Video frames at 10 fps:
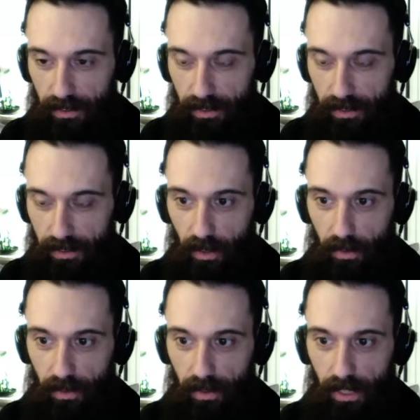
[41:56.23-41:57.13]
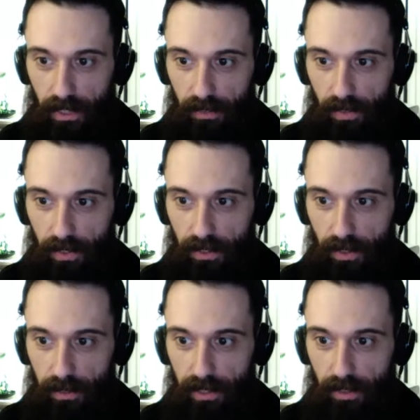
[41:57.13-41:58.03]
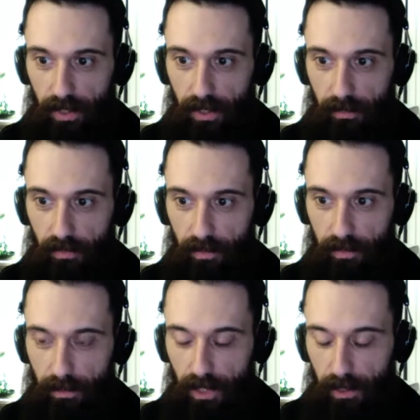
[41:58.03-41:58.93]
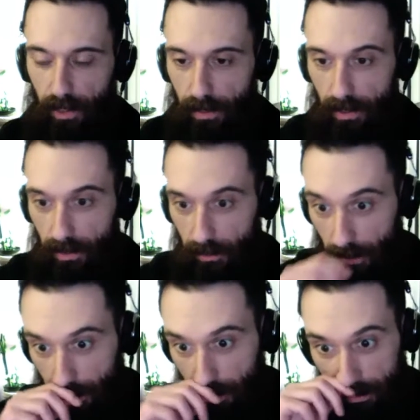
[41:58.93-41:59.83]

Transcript: So I got a funny story about The Thing from John Carpenter as well.